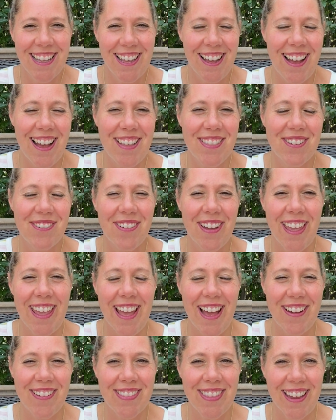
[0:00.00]
on the way
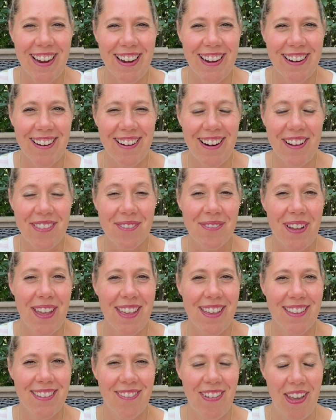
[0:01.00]
out there, or on the
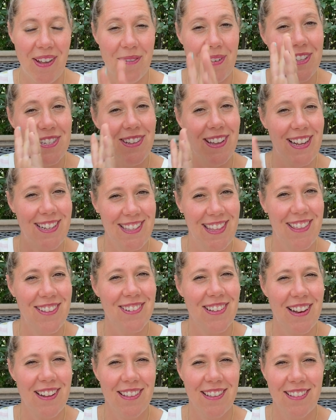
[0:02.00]
way, like once you get to the other
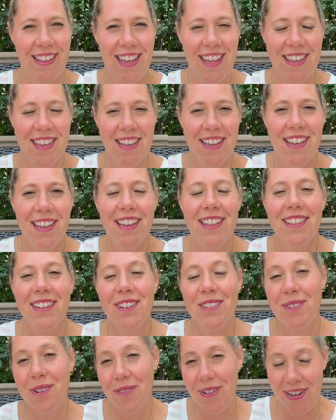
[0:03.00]
side of the lake,
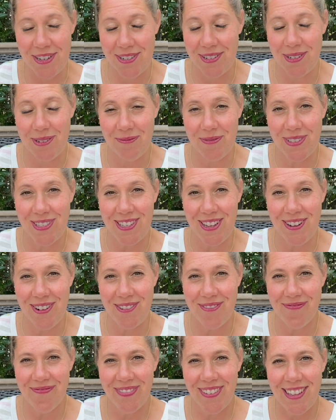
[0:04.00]
there's no restroom.
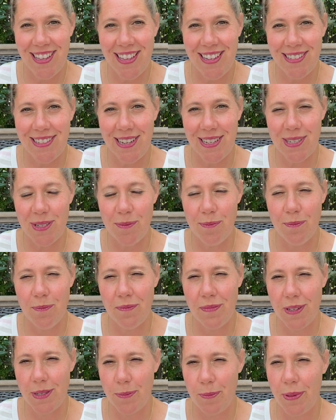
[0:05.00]
So just
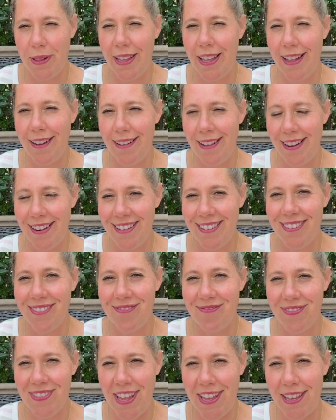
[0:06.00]
just plan on
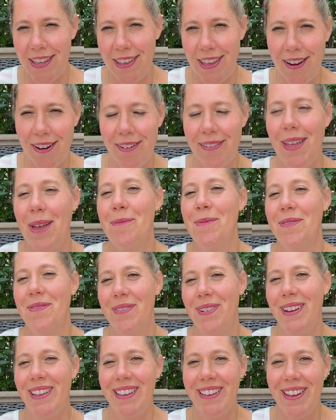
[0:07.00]
taking care of that
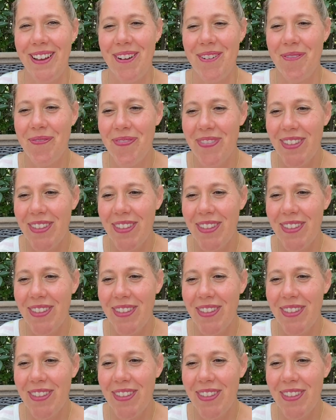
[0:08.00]
before you go.